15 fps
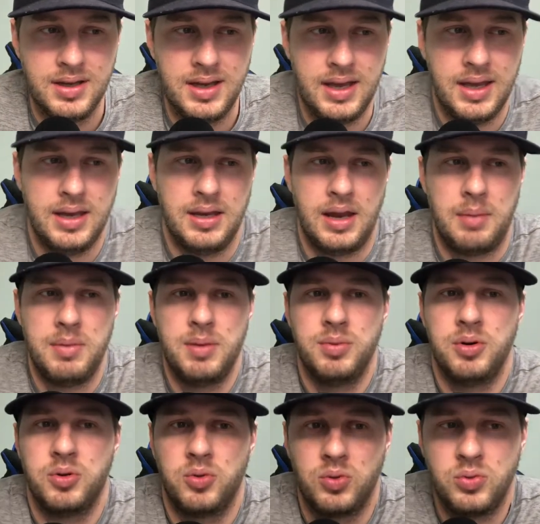And I
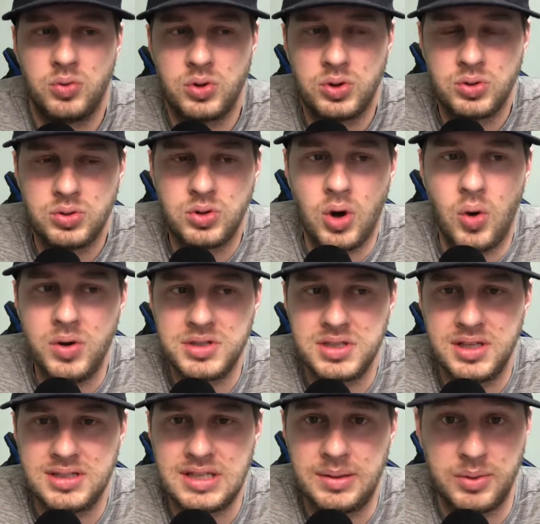remember going to
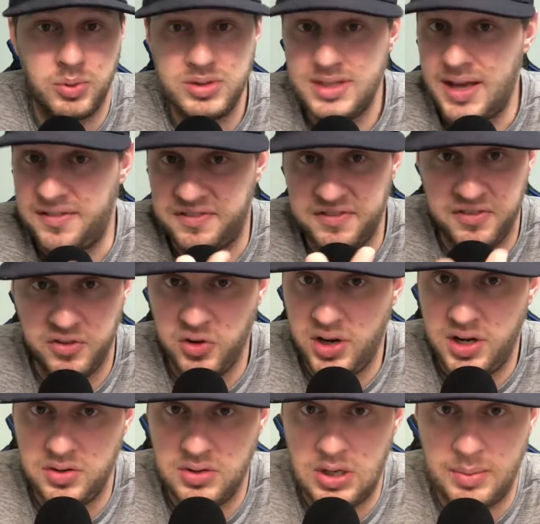this, and we sat
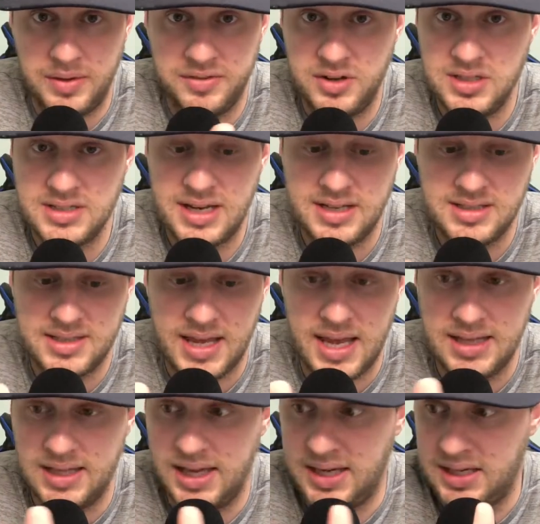front row. My friends and I
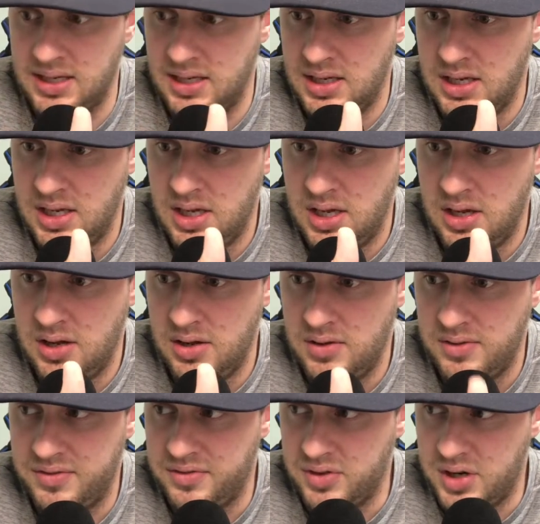sat
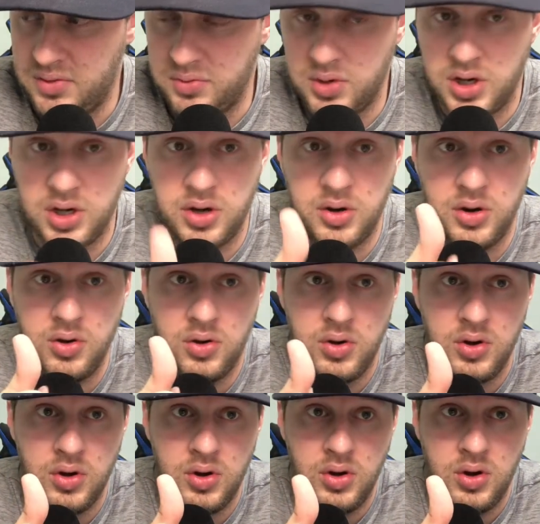front row
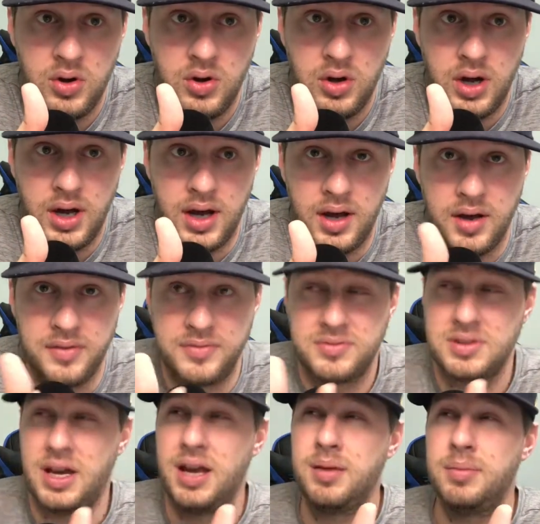of
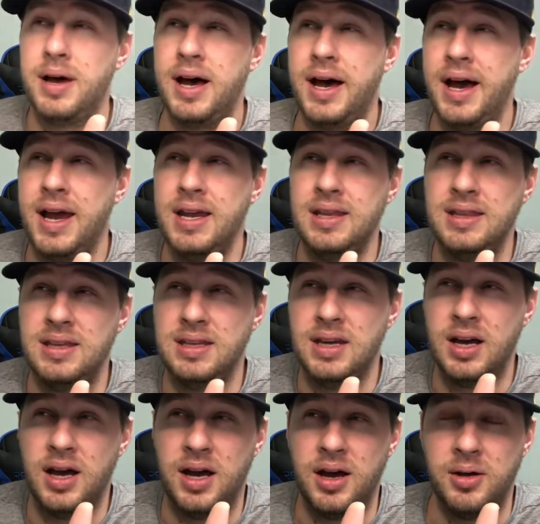kind of behind the
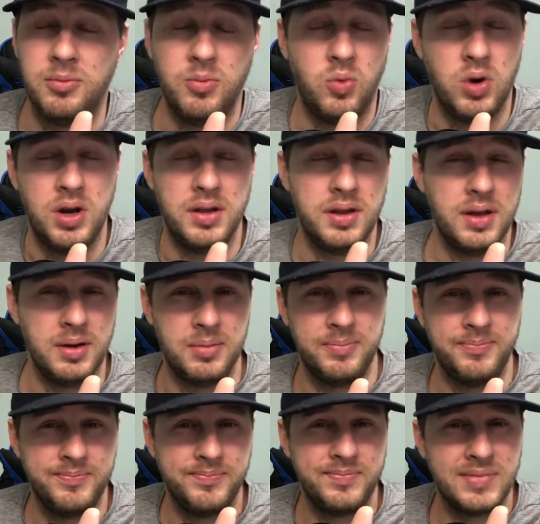one of
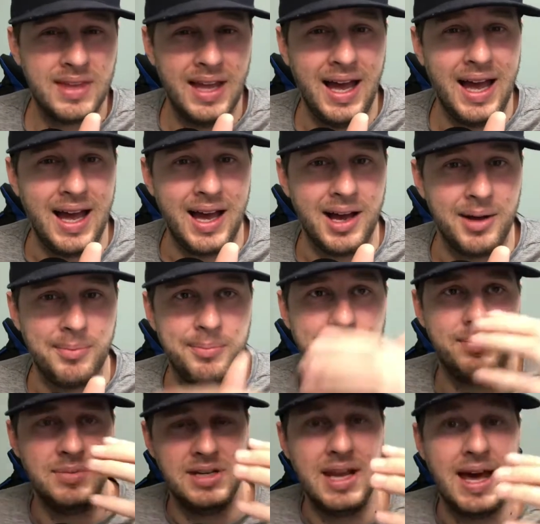the
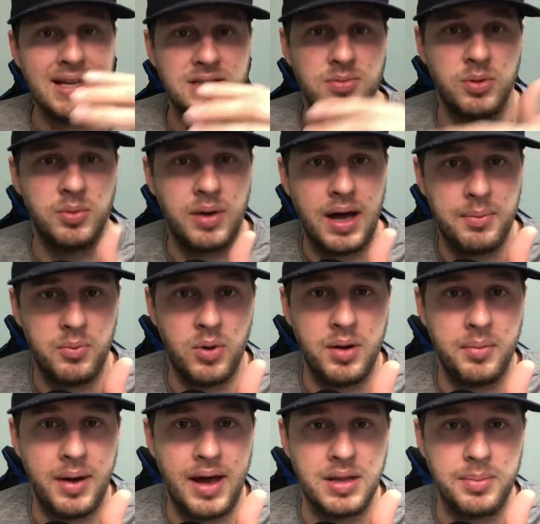nets, one
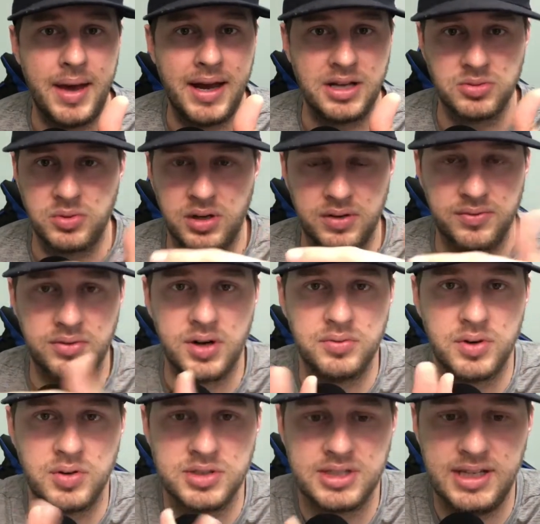behind the back of the front
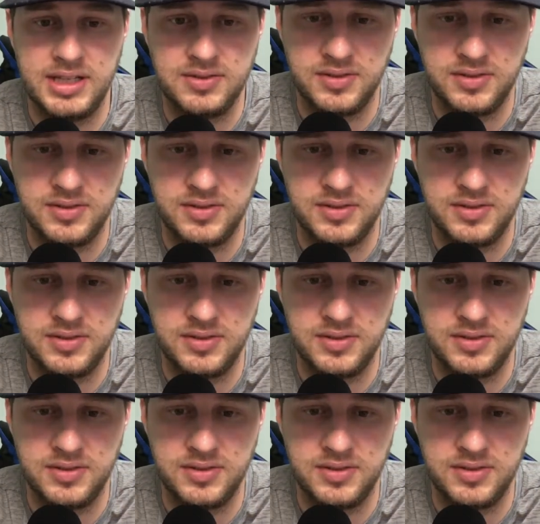row seats for